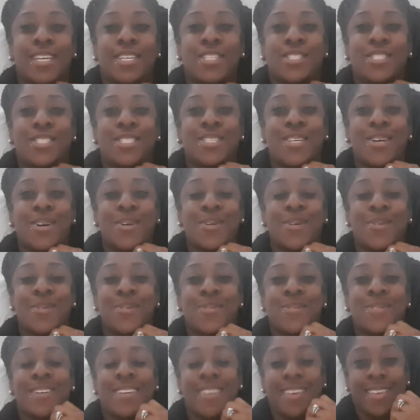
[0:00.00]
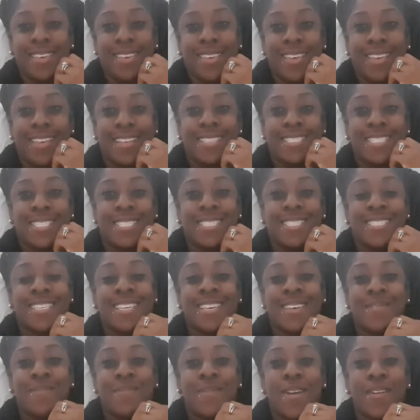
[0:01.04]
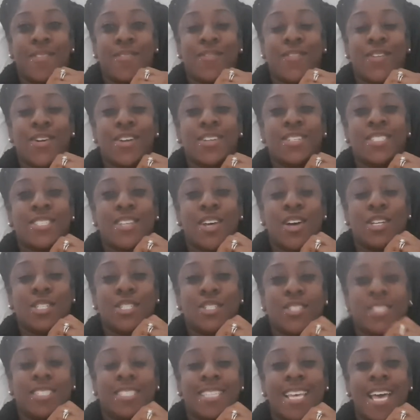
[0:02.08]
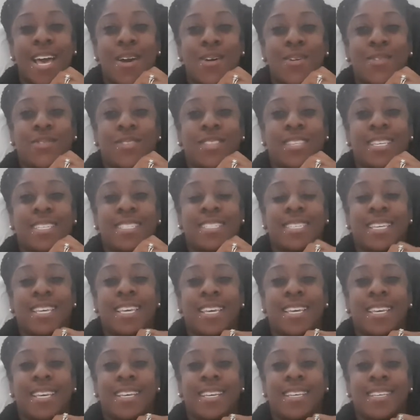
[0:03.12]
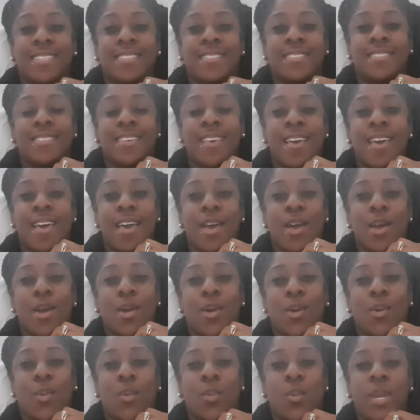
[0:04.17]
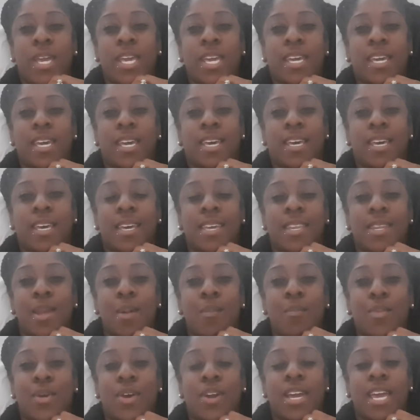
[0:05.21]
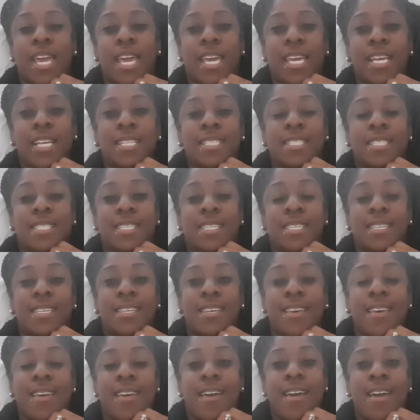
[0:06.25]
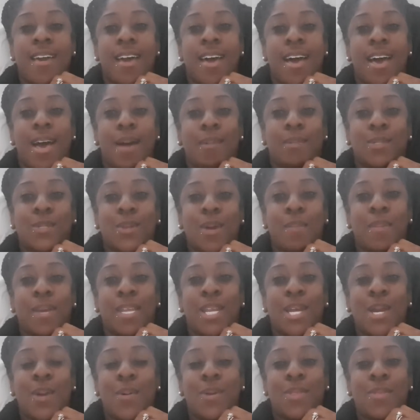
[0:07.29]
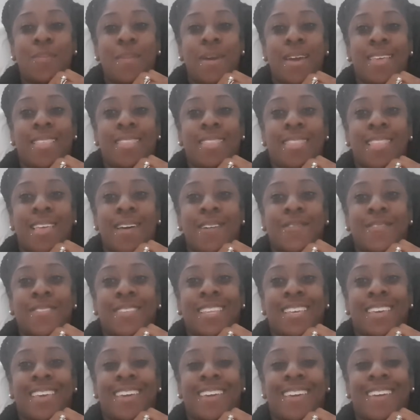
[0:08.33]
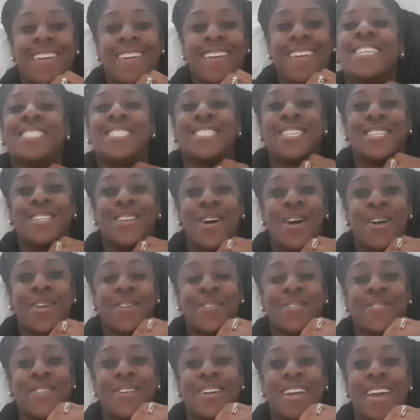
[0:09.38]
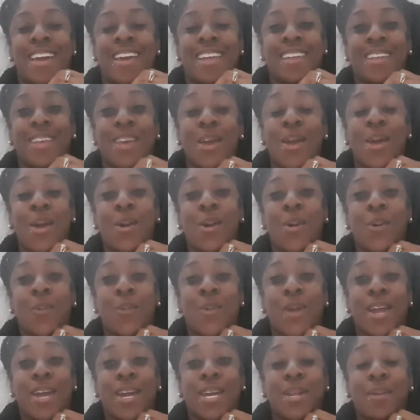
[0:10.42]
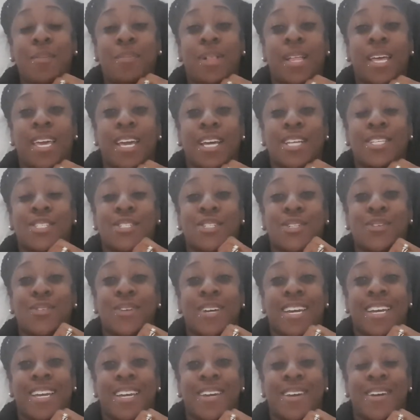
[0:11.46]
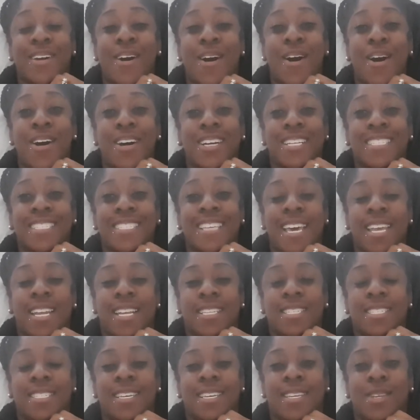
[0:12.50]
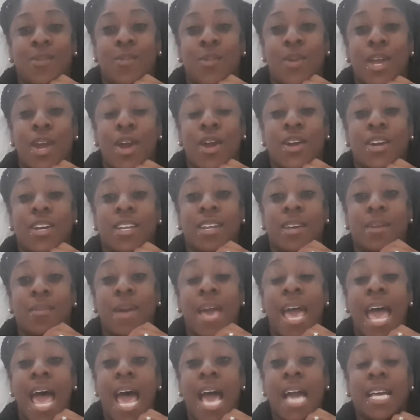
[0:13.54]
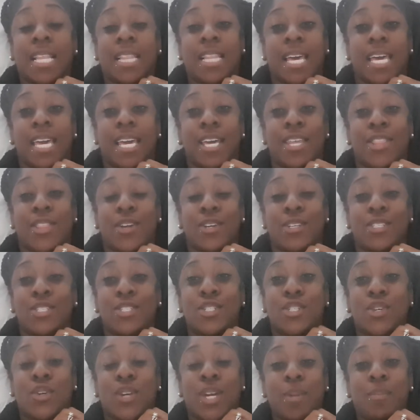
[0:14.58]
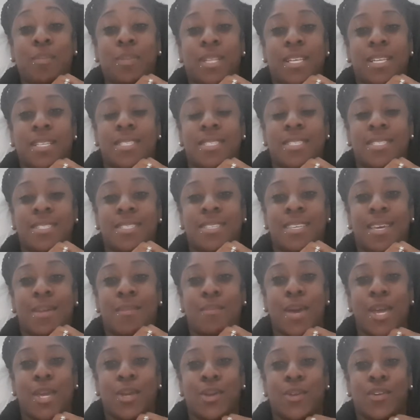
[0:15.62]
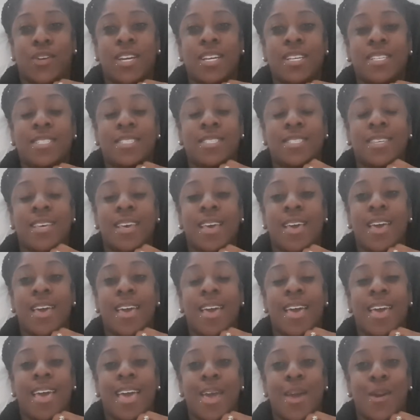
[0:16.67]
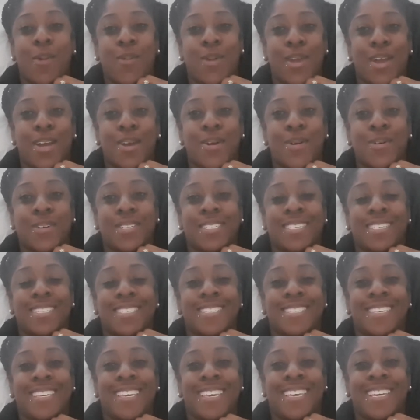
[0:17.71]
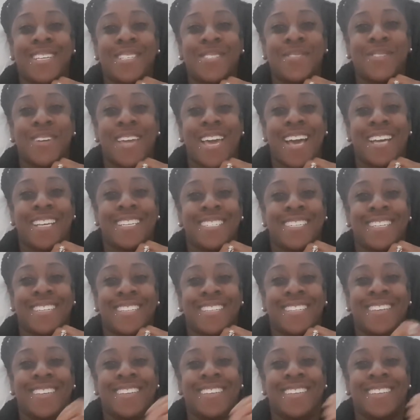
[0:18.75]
So it's my first ultrasound. This is week number 8. So I'm in here with my lovely sonographer, and we are gonna play a trick on Dennison. We are gonna act like there's triplets in my uterus, and we are going to see his reaction.